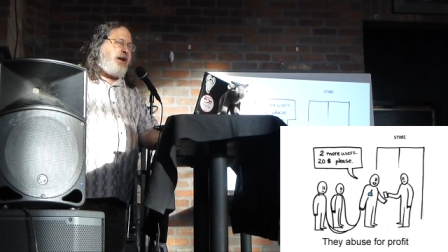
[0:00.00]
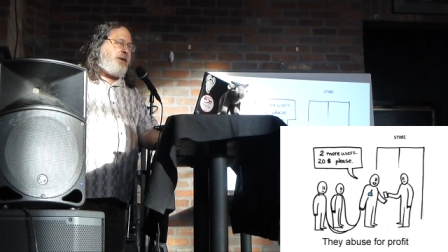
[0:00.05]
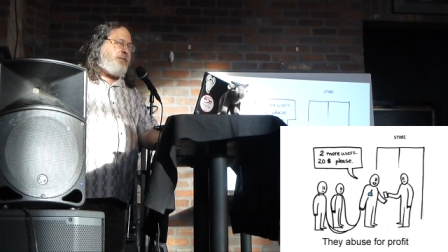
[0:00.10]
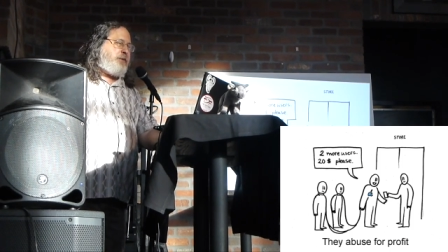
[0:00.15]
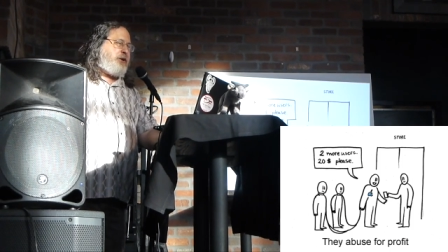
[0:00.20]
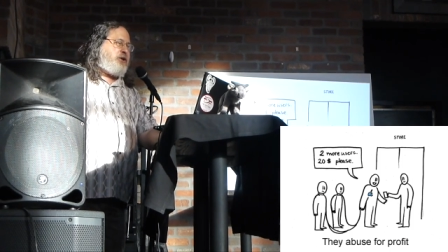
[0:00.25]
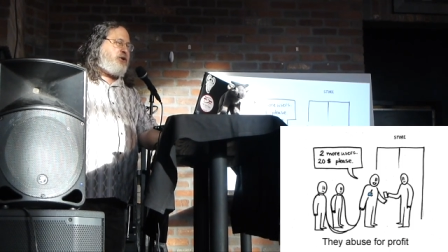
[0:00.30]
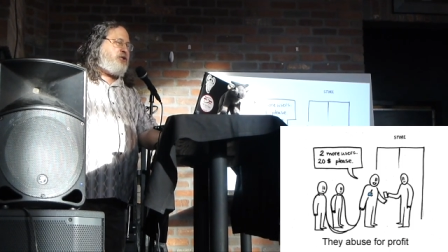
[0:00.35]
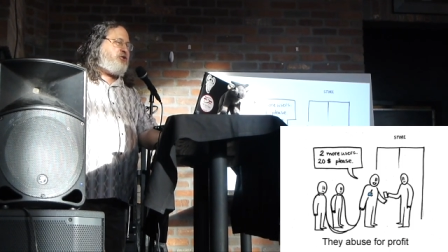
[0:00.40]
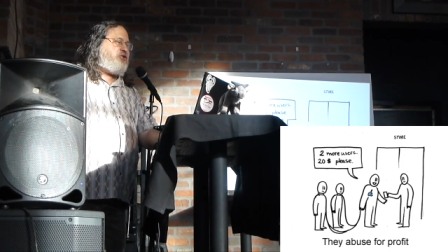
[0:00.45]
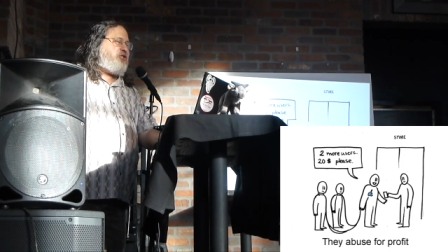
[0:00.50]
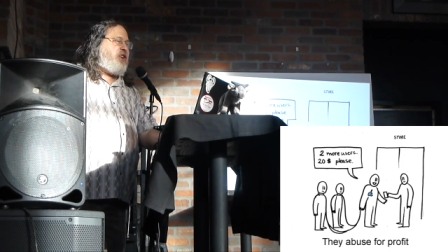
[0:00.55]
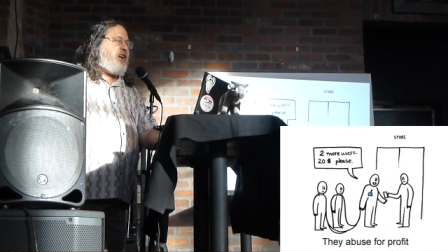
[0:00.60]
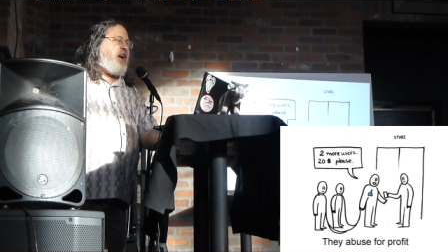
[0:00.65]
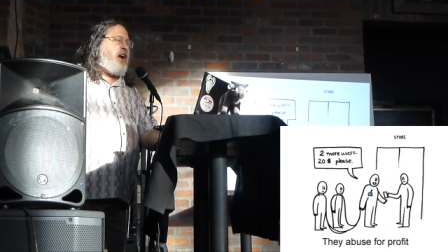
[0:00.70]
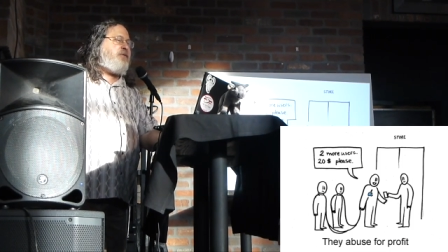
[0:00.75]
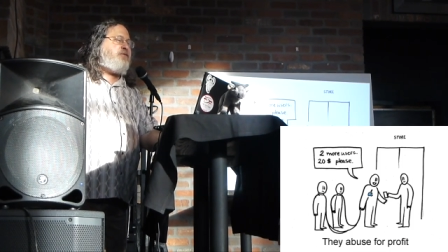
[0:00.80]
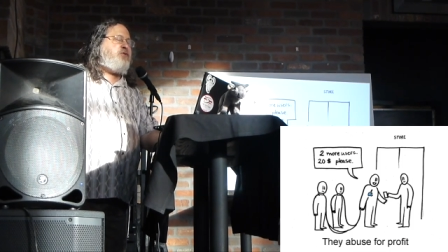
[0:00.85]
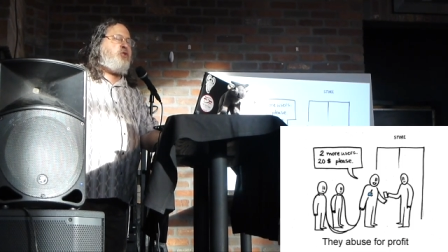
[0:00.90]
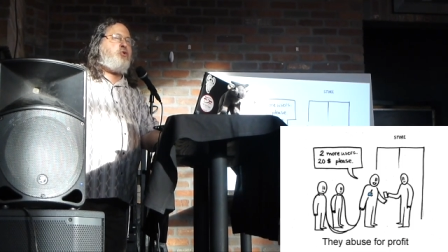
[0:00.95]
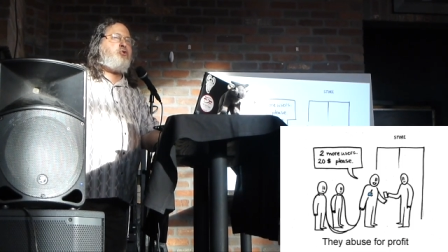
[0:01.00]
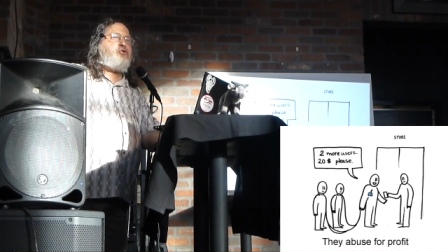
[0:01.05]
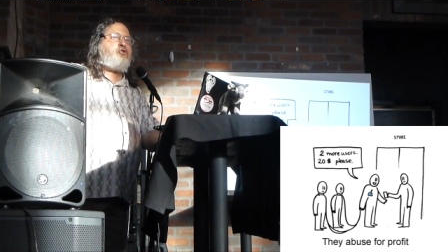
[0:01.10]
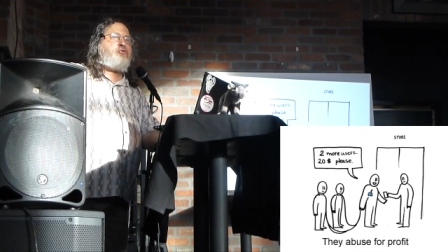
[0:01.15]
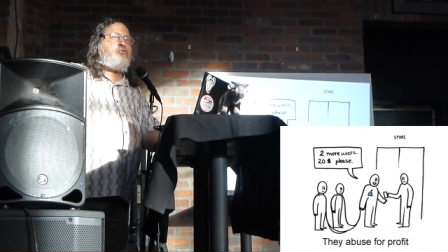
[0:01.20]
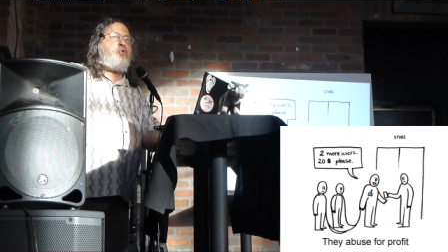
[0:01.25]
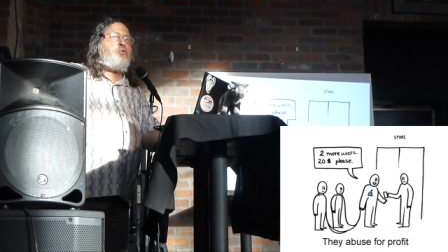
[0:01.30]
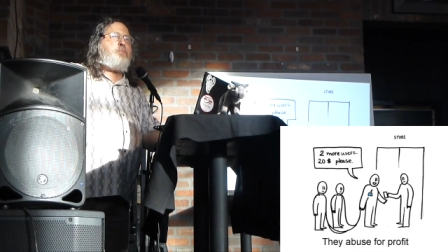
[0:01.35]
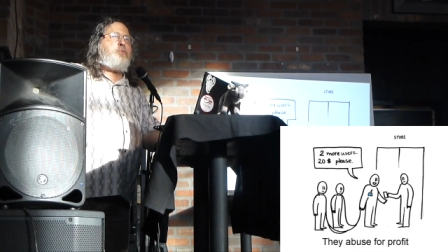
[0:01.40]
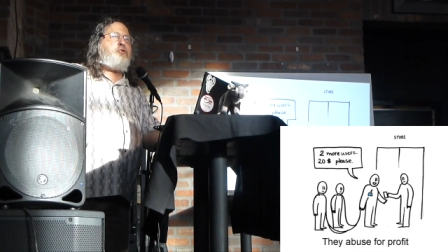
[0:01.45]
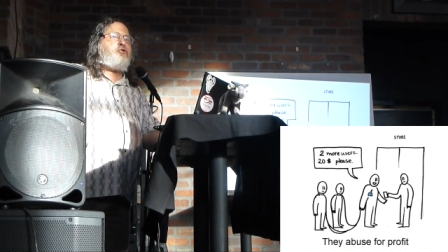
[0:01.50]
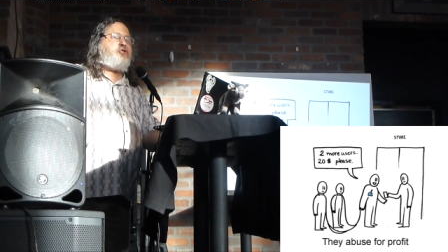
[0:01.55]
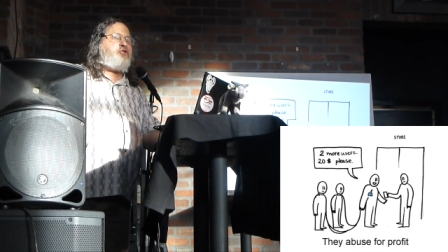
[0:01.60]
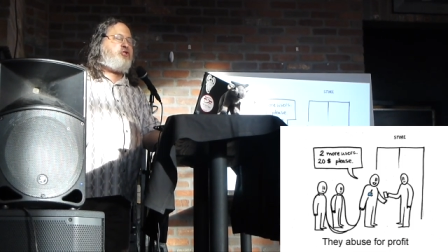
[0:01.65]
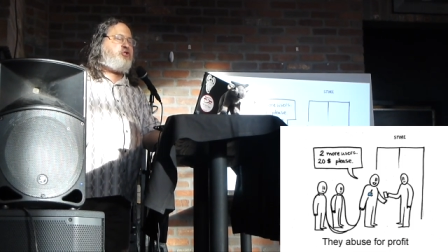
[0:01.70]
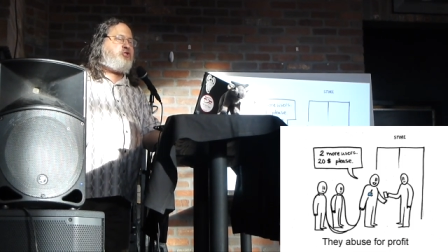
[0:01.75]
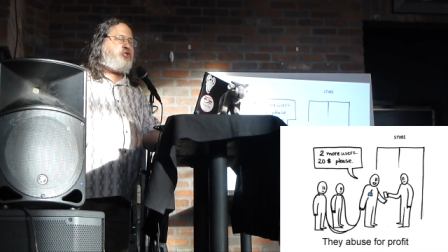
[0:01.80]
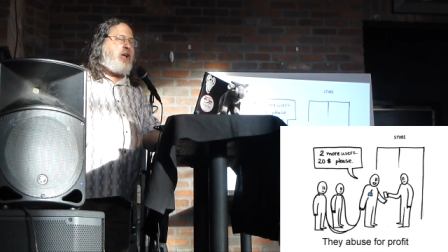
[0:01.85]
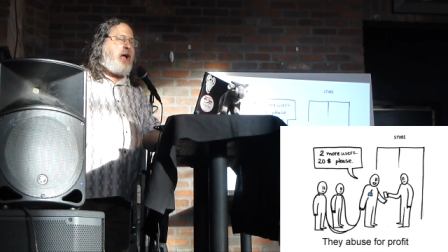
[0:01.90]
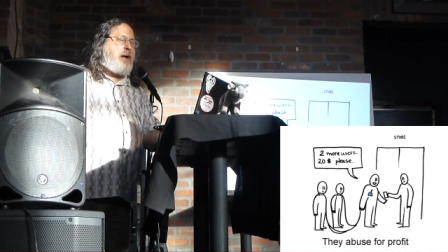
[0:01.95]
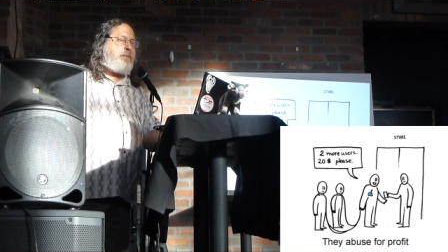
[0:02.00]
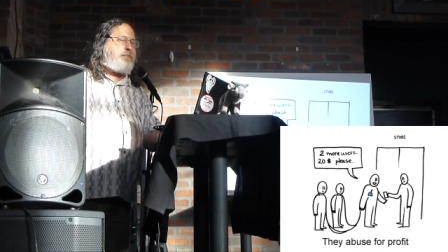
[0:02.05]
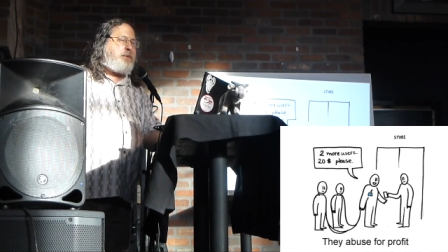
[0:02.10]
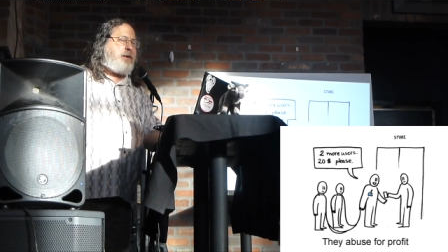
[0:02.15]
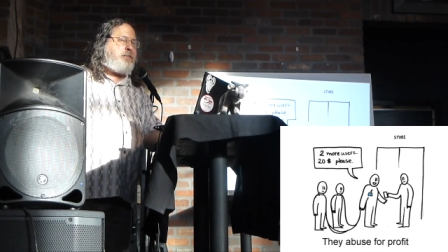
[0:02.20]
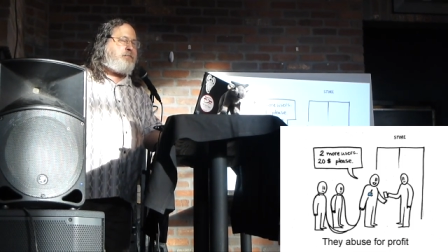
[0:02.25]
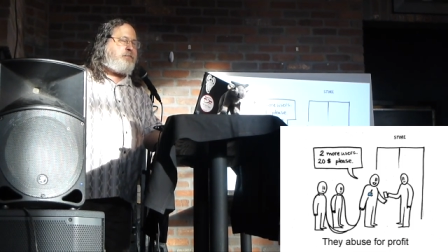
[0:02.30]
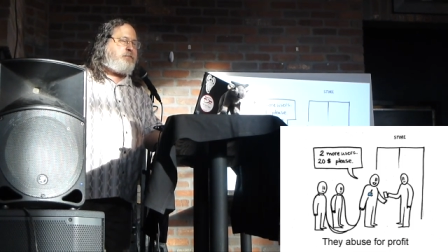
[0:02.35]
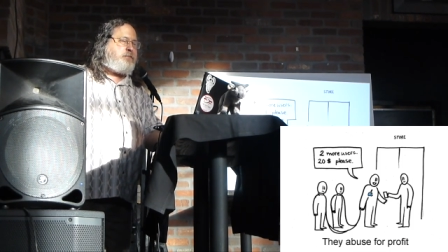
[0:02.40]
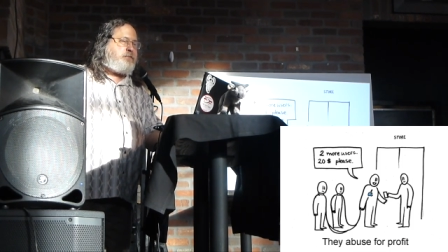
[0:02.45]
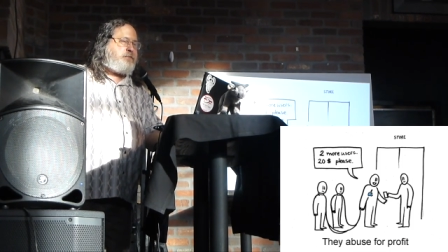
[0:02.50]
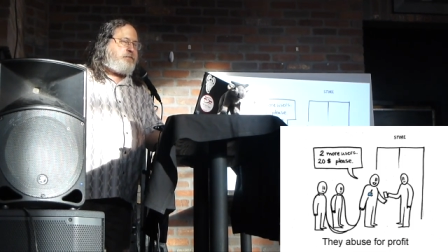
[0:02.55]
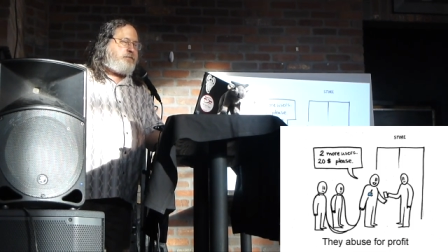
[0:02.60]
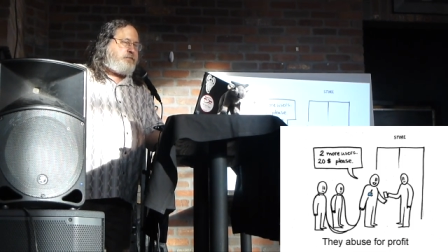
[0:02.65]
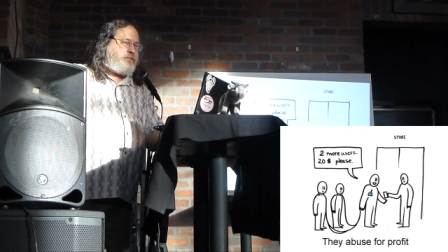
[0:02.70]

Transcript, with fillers: and because they have no scruples to stop them.